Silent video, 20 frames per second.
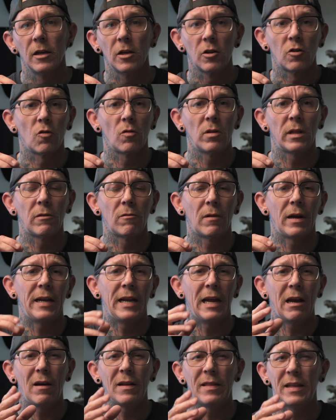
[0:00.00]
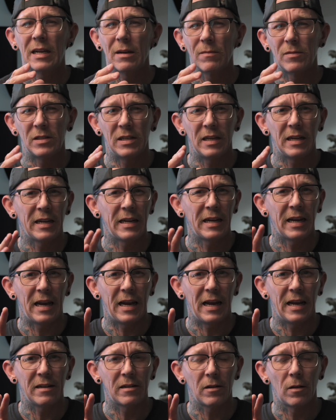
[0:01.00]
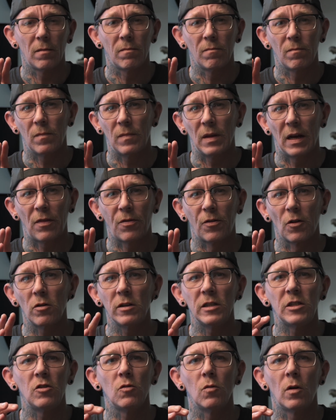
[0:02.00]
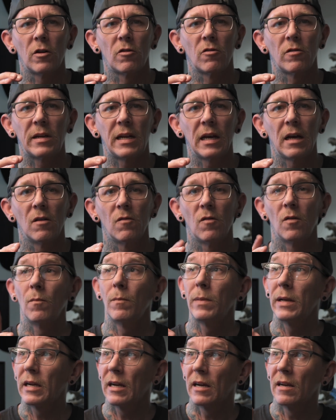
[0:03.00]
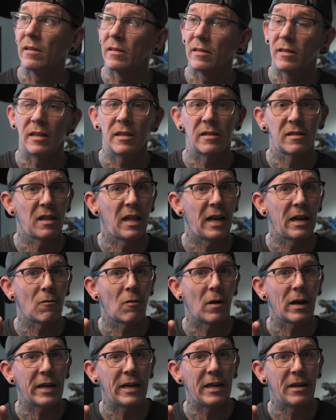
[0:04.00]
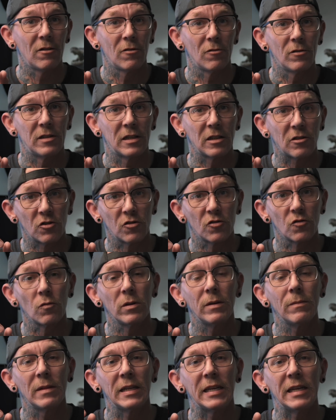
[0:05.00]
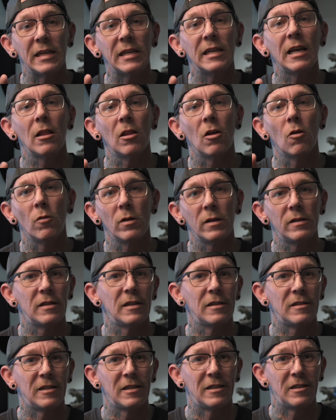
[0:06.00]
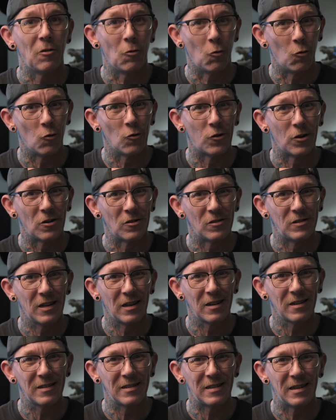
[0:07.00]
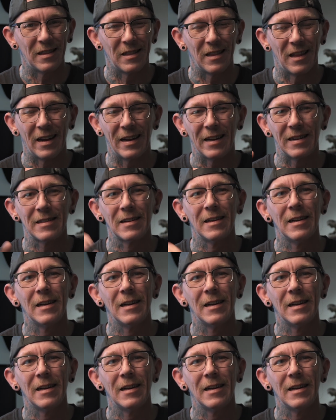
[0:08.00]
Currently right now, I think I'm sitting at a 3200 Kelvin because this light right here is extremely yellow. It's an older tungsten light.